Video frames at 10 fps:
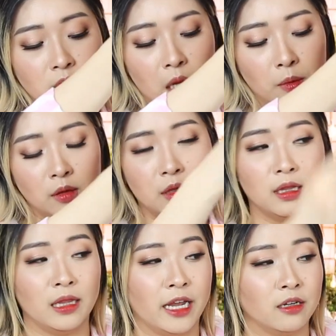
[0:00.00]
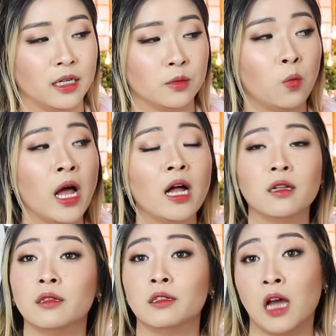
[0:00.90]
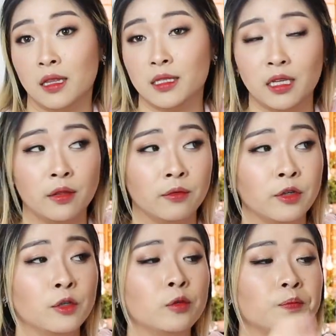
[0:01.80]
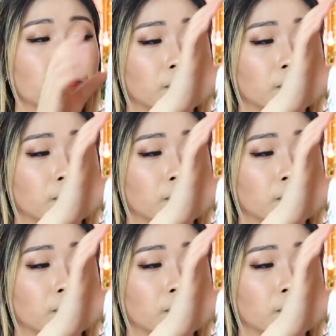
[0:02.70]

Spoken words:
double layered as well, not see-through.